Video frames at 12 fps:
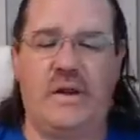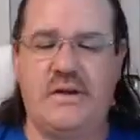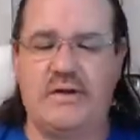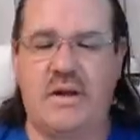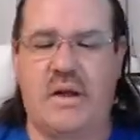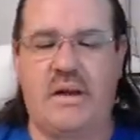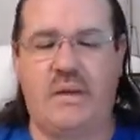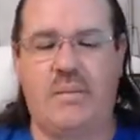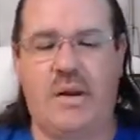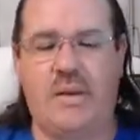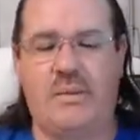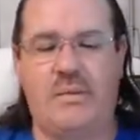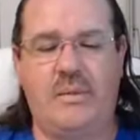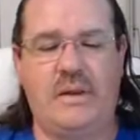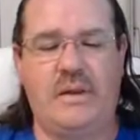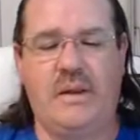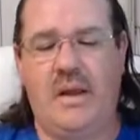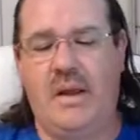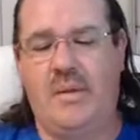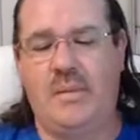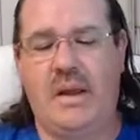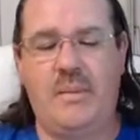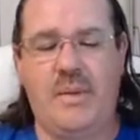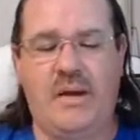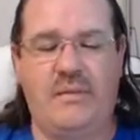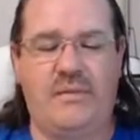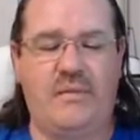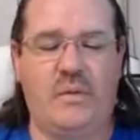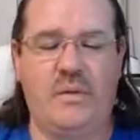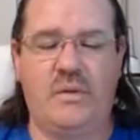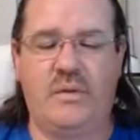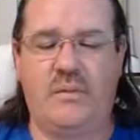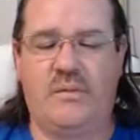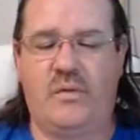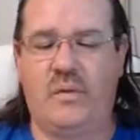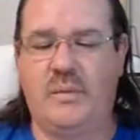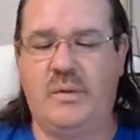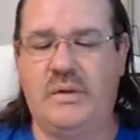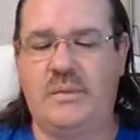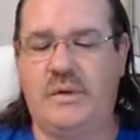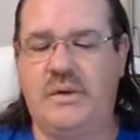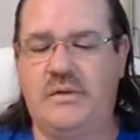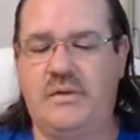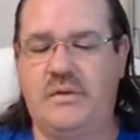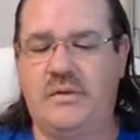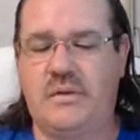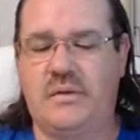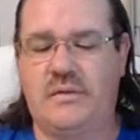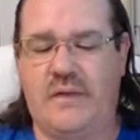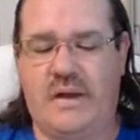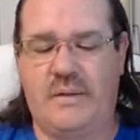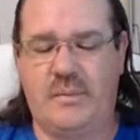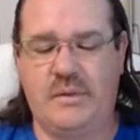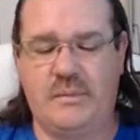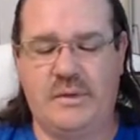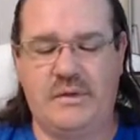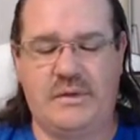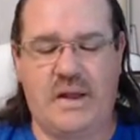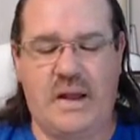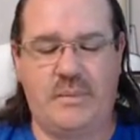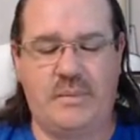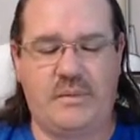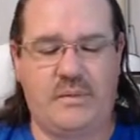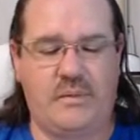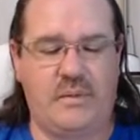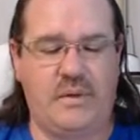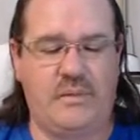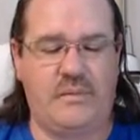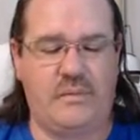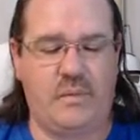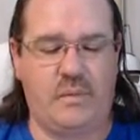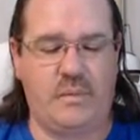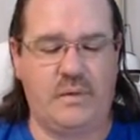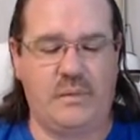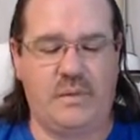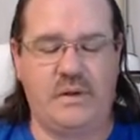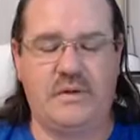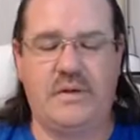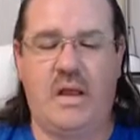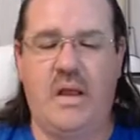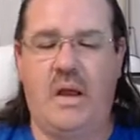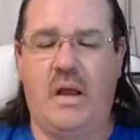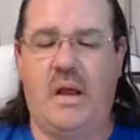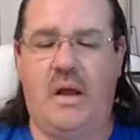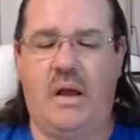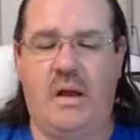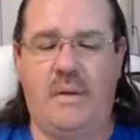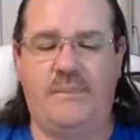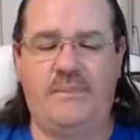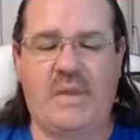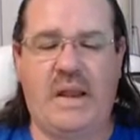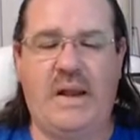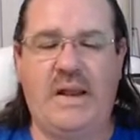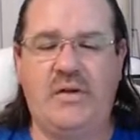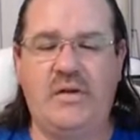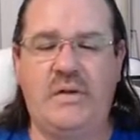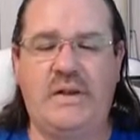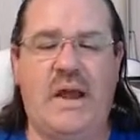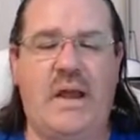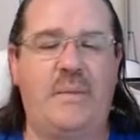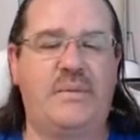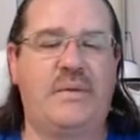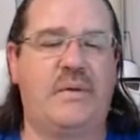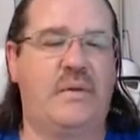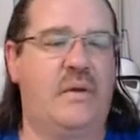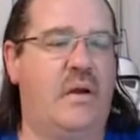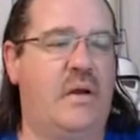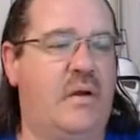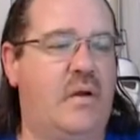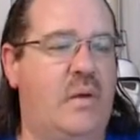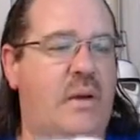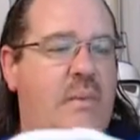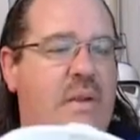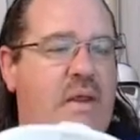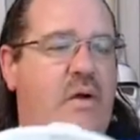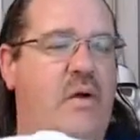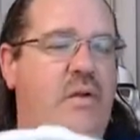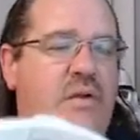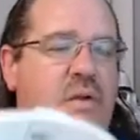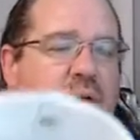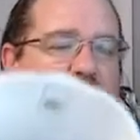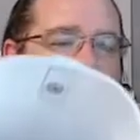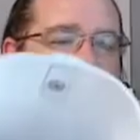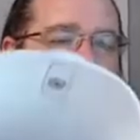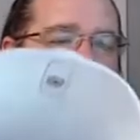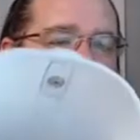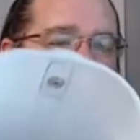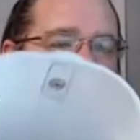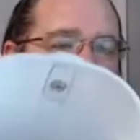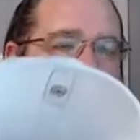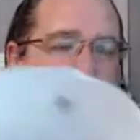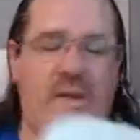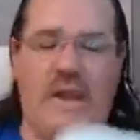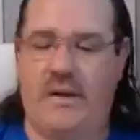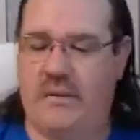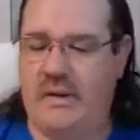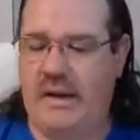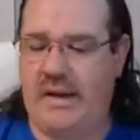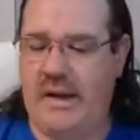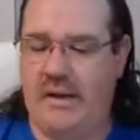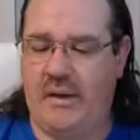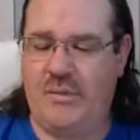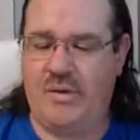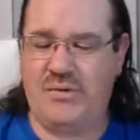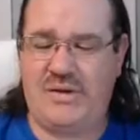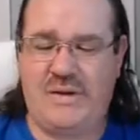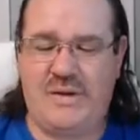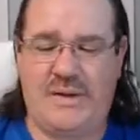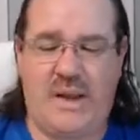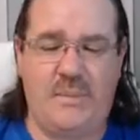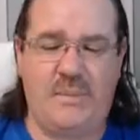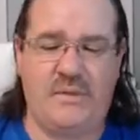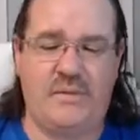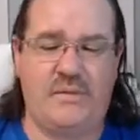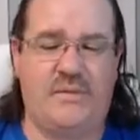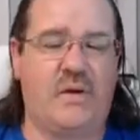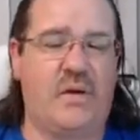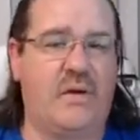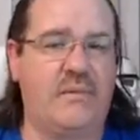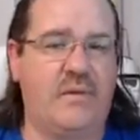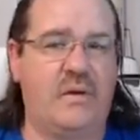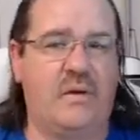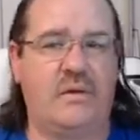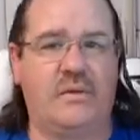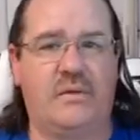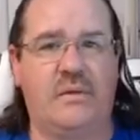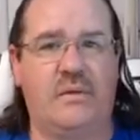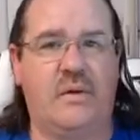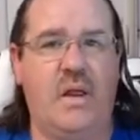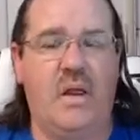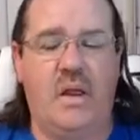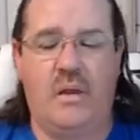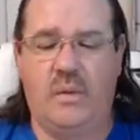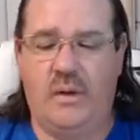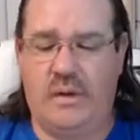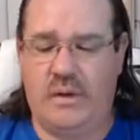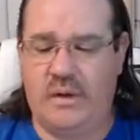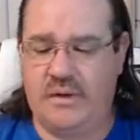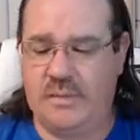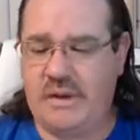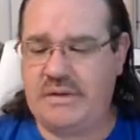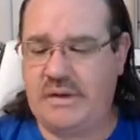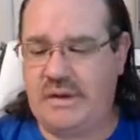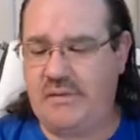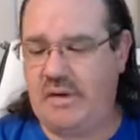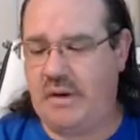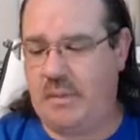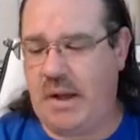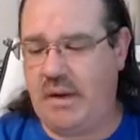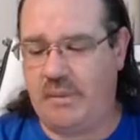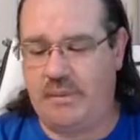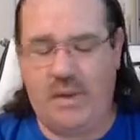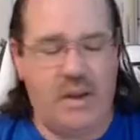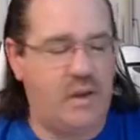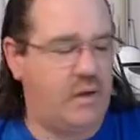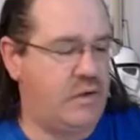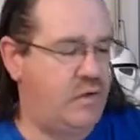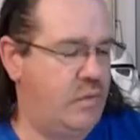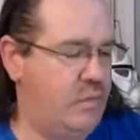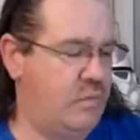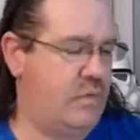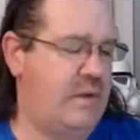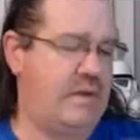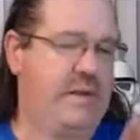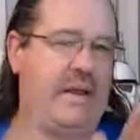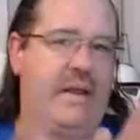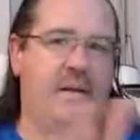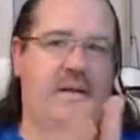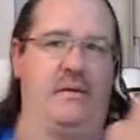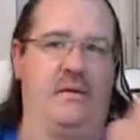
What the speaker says: edge on it, probably about 4 millimeters or so, 5 millimeters tops, 3-4 millimeters. And I do the tops quite a bit also. I'll trim that right out. And most of the top is just for comfort. So especially even the bottom, you don't want that.